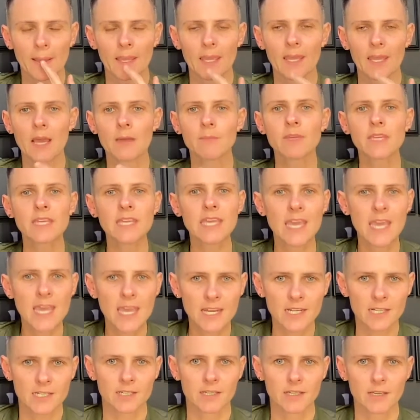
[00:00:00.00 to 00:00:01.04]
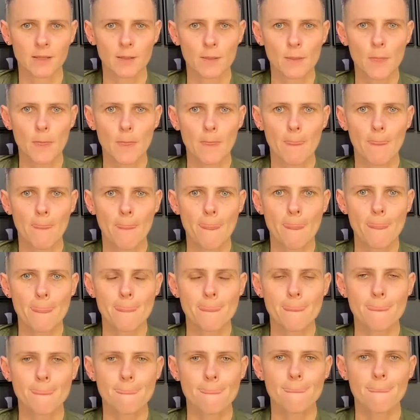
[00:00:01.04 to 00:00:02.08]
And I'm in Canada,
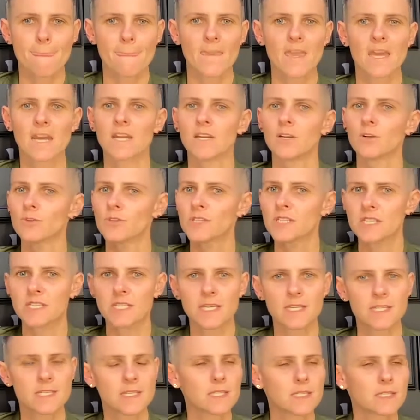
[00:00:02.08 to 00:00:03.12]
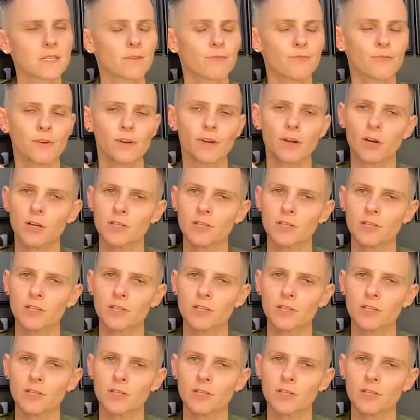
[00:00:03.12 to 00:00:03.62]
and I know the states is different